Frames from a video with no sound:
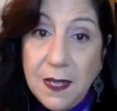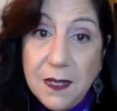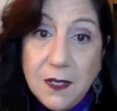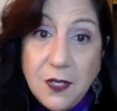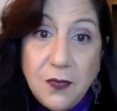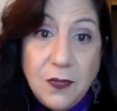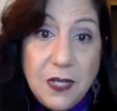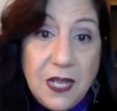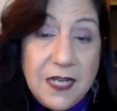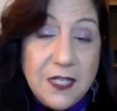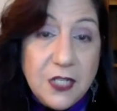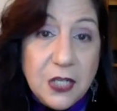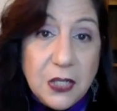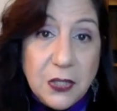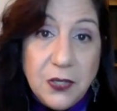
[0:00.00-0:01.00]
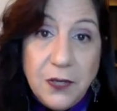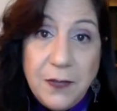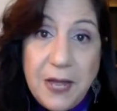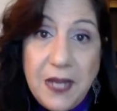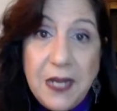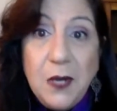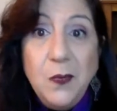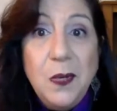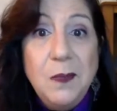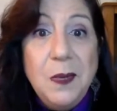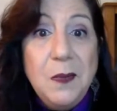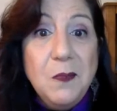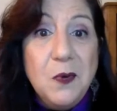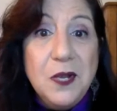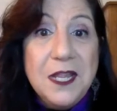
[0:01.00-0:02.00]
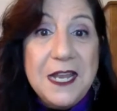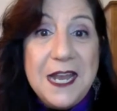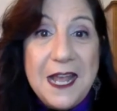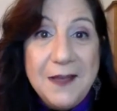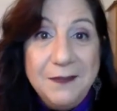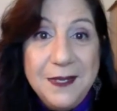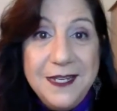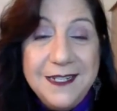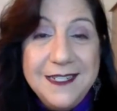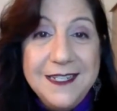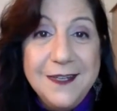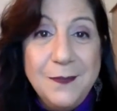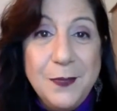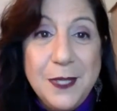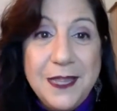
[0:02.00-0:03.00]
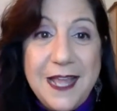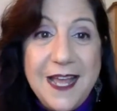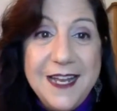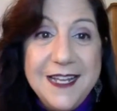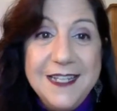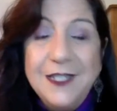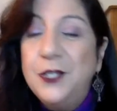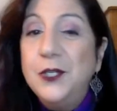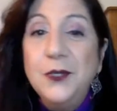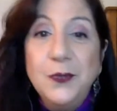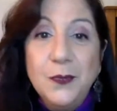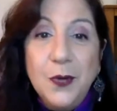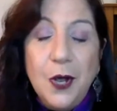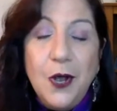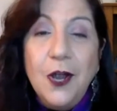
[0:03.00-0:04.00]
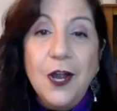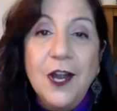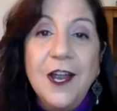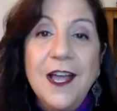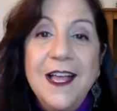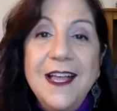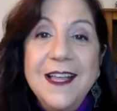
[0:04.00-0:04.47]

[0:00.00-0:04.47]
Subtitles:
you'd like to learn about, and we'd be more than happy to put that into our